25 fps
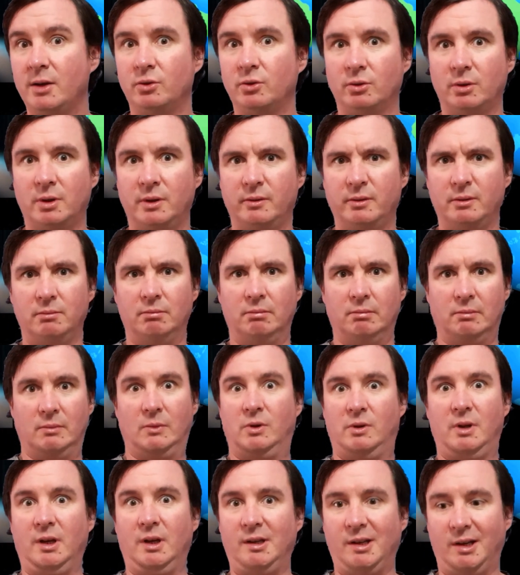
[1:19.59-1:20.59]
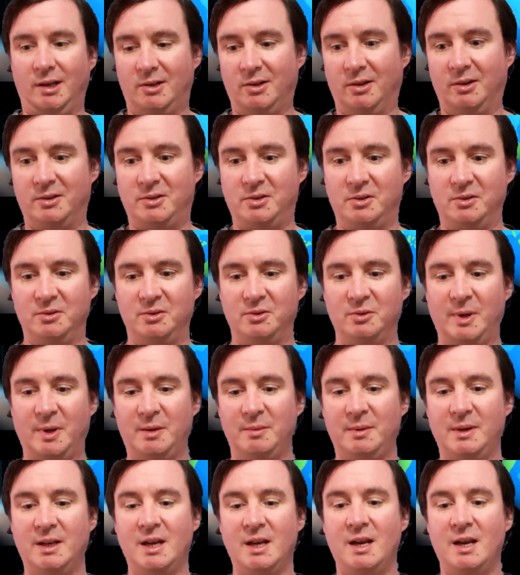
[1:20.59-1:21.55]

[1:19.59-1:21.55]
or even things like cartoons maybe,